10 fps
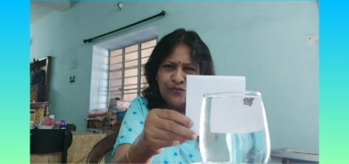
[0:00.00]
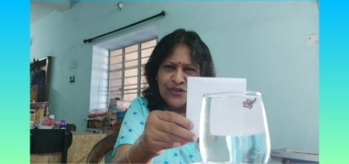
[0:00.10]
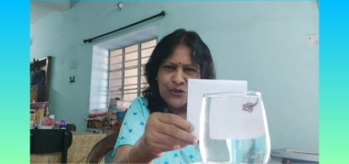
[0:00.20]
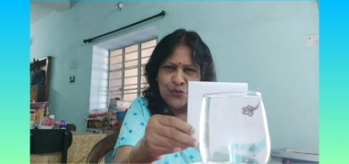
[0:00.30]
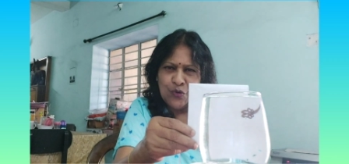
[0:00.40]

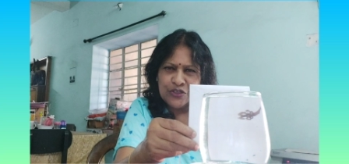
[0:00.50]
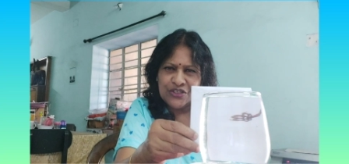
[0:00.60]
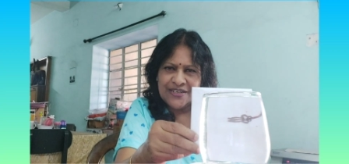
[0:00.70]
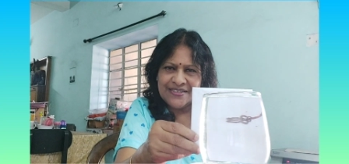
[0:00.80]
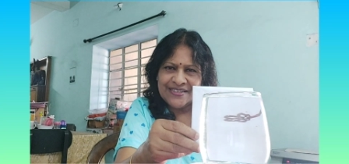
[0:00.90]
when you watch
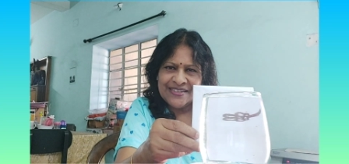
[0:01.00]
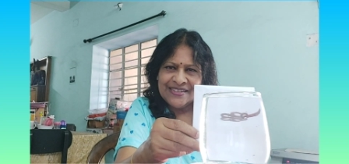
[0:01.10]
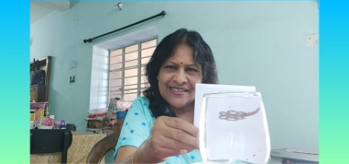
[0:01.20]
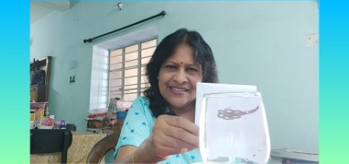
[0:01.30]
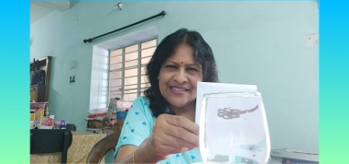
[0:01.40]
it,
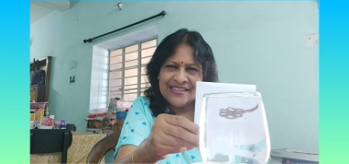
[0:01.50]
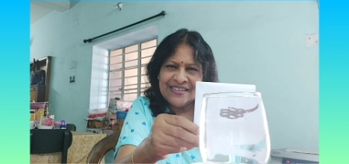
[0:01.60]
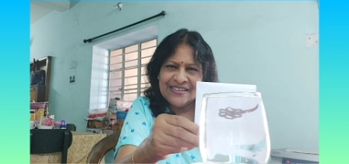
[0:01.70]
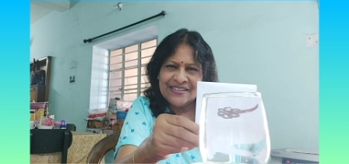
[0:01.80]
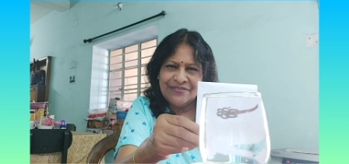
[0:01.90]
see
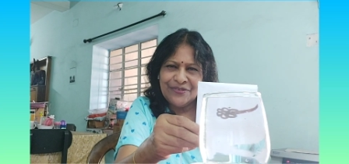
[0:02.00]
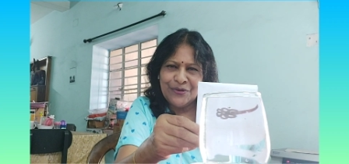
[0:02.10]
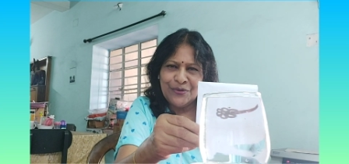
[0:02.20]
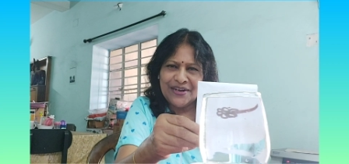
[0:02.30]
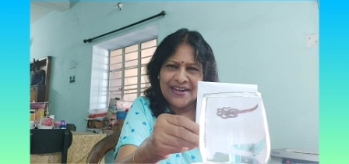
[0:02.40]
the
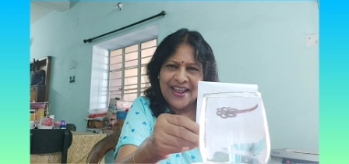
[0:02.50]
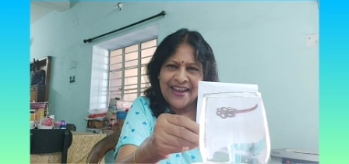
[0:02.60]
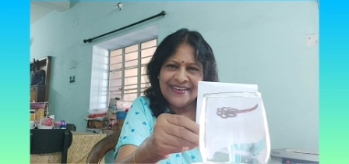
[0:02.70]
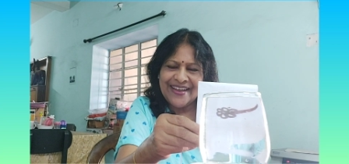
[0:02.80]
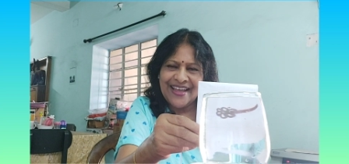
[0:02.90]
floral
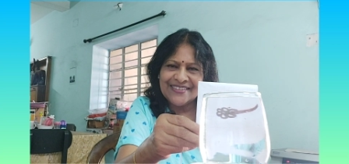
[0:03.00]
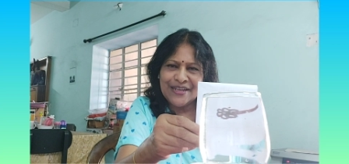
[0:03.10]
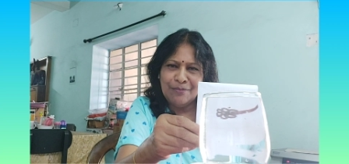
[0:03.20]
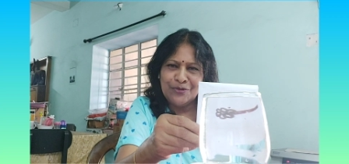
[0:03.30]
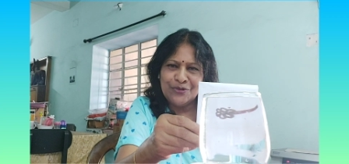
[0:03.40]
end has
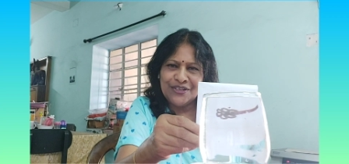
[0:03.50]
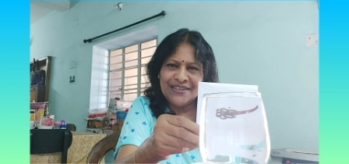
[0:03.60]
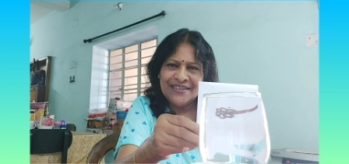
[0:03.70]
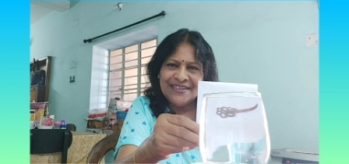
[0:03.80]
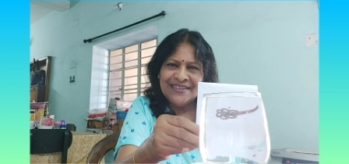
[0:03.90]
come to
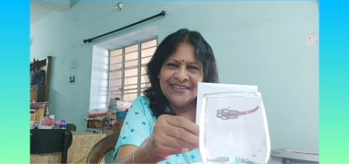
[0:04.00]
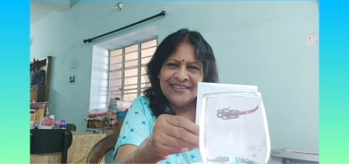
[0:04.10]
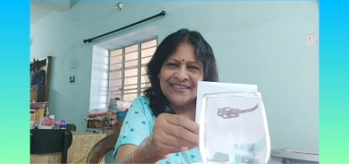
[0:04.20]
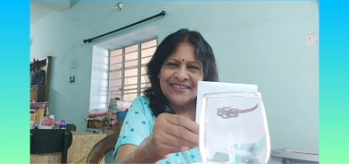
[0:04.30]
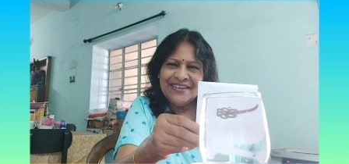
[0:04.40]
the
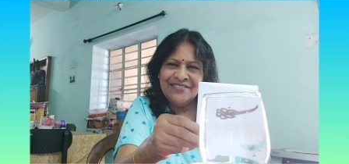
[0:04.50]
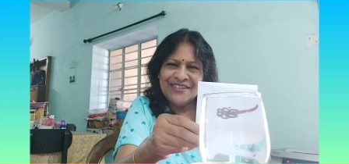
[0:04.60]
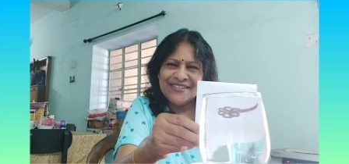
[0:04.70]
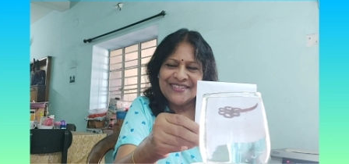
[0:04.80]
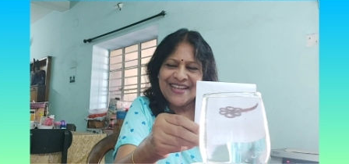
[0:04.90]

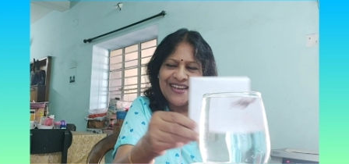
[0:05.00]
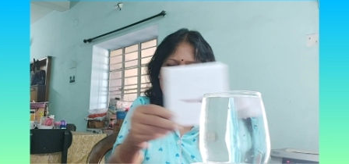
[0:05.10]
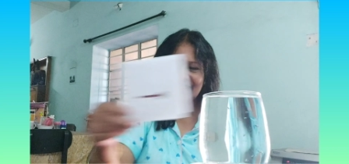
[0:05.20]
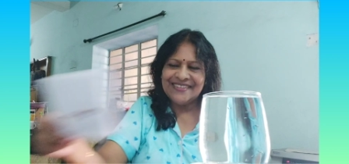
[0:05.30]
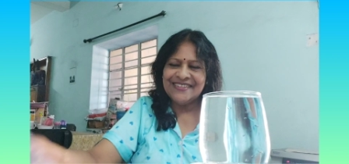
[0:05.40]
reverse
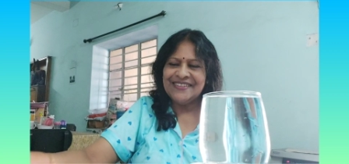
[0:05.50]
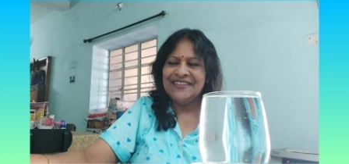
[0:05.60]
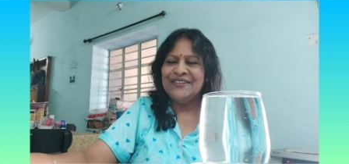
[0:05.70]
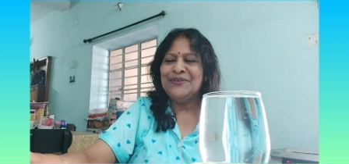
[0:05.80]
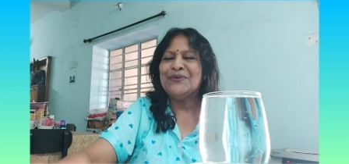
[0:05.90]
side.
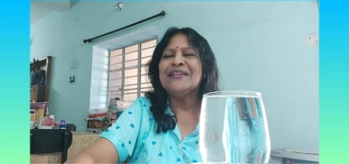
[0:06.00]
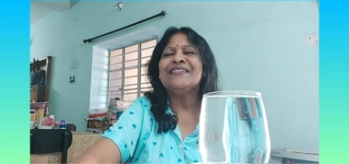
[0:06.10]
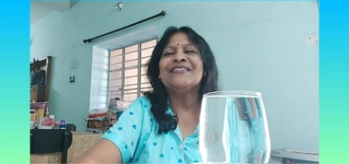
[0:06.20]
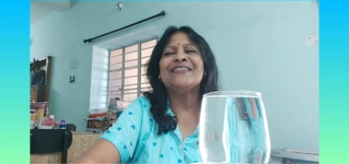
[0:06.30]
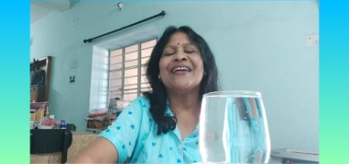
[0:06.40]
You can
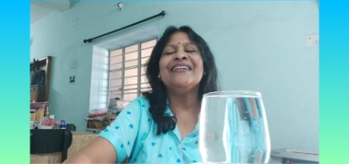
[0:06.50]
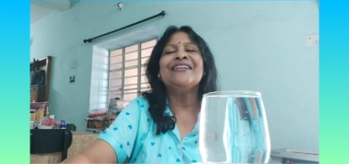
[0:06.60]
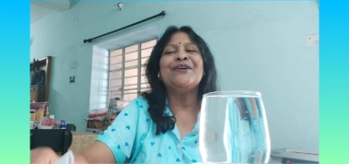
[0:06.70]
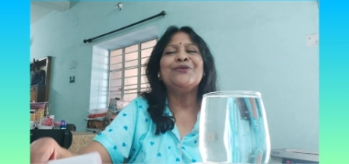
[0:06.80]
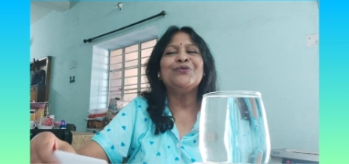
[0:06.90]
try it
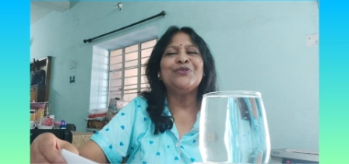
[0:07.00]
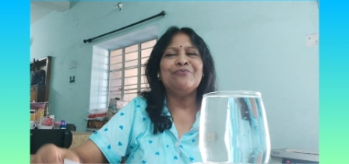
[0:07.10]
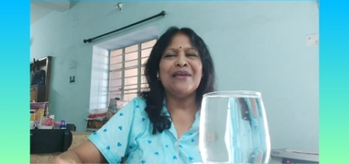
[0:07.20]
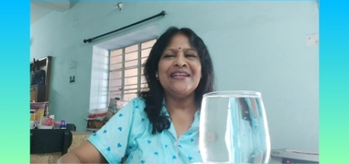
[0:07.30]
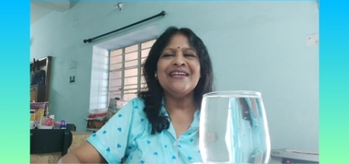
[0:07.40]
out with
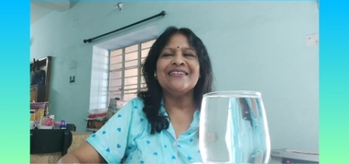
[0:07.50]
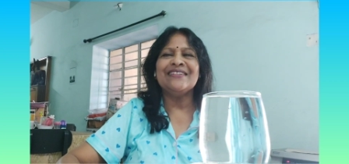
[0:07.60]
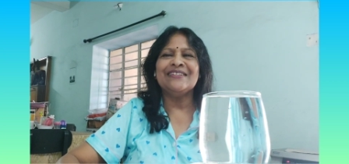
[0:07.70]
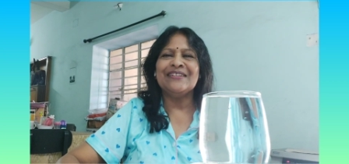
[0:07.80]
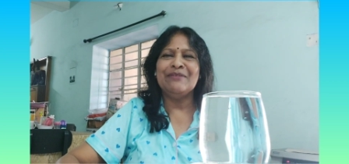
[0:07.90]
many
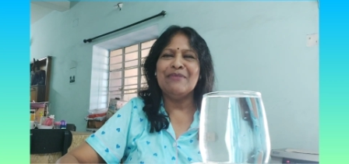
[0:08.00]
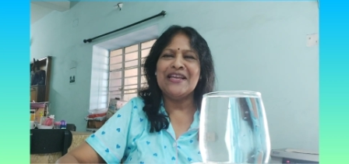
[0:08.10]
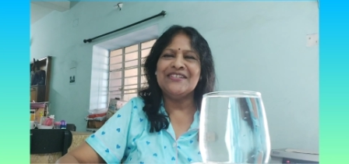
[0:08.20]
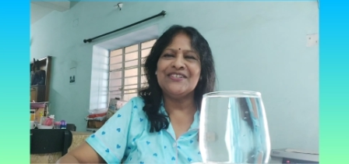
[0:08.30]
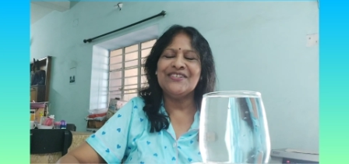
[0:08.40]
other
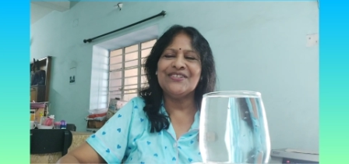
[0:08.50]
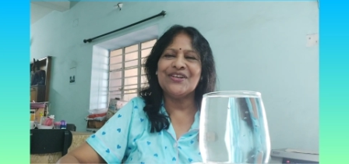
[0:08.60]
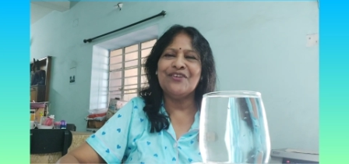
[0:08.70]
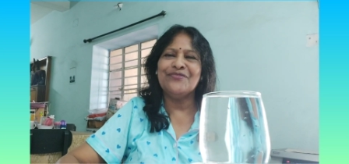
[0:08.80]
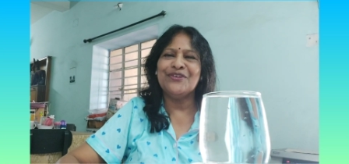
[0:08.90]

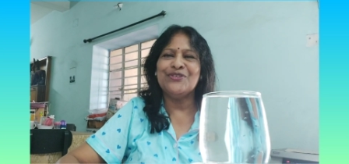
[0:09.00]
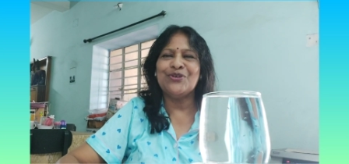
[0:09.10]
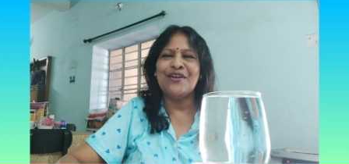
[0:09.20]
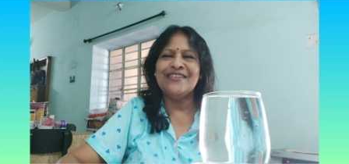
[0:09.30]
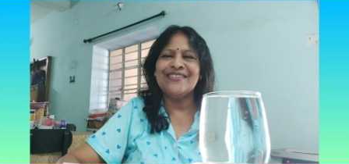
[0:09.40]
images of your
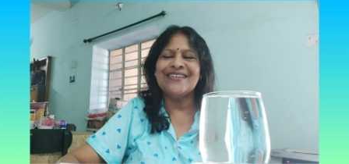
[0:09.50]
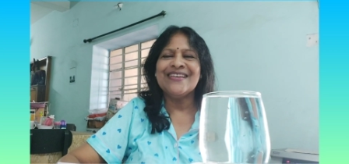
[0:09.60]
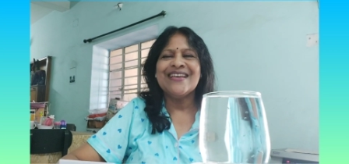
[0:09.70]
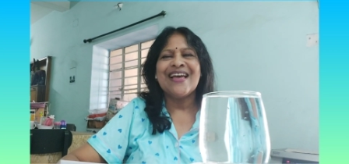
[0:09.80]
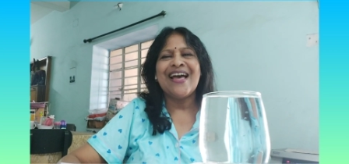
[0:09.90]
choice
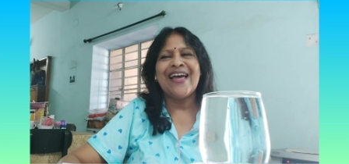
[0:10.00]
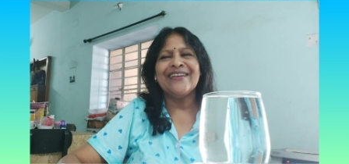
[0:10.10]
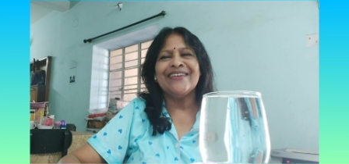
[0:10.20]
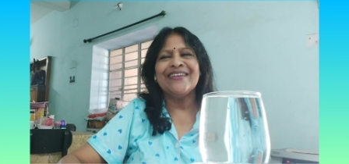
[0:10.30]
and